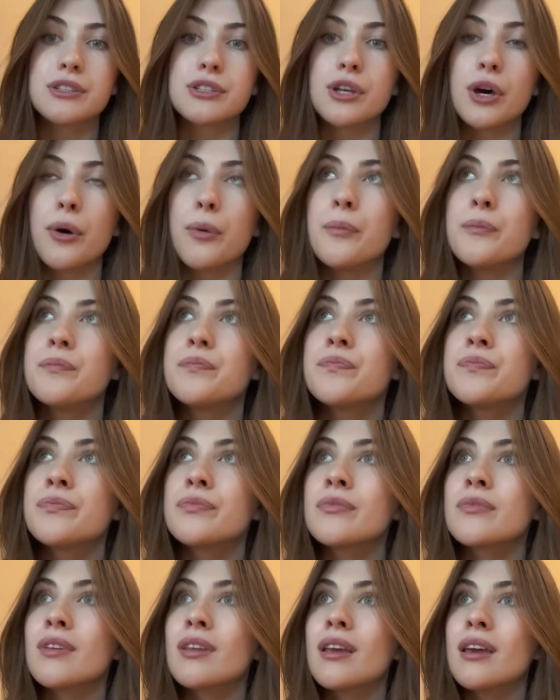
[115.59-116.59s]
So
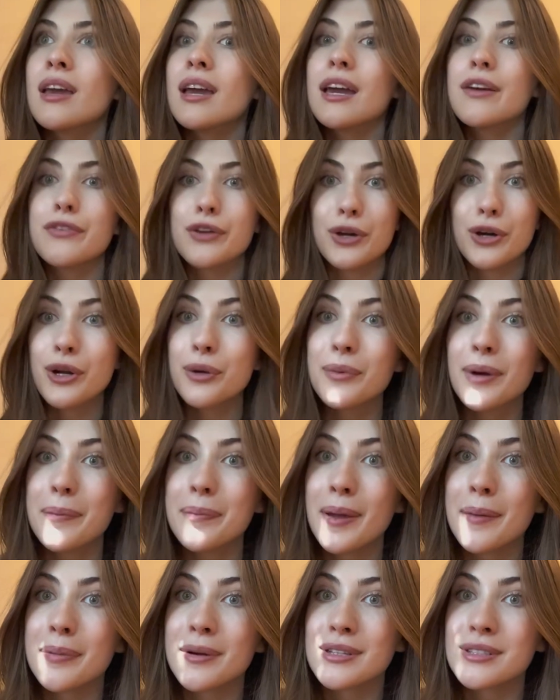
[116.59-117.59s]
if you're gonna write
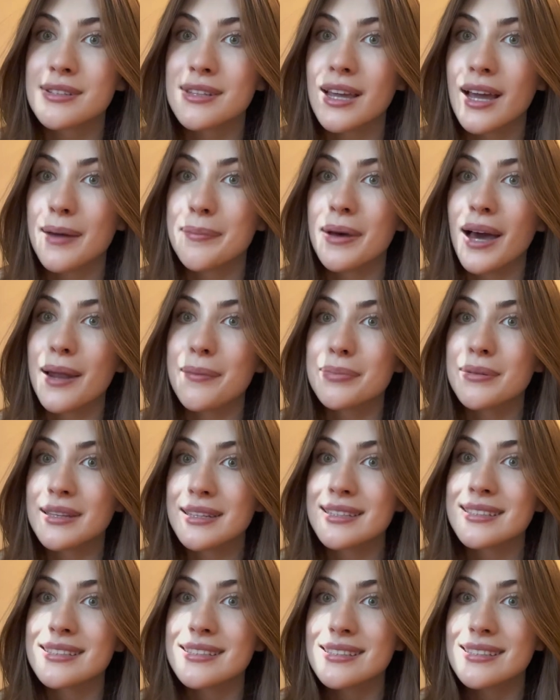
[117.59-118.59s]
papers on the iPad,
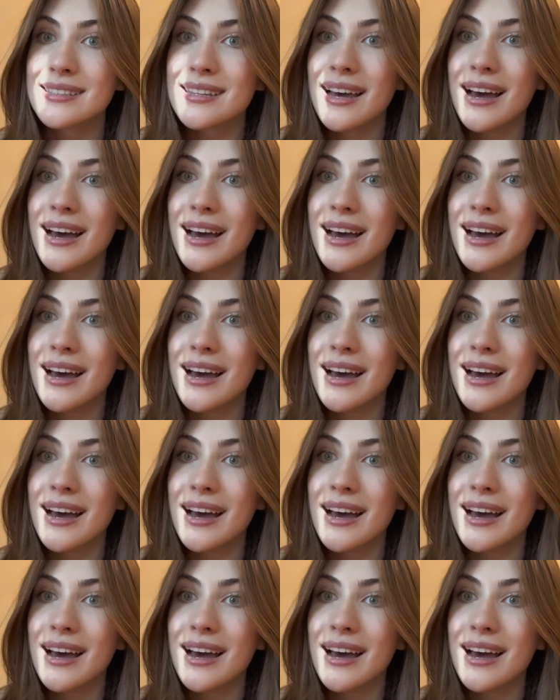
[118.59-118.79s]
please,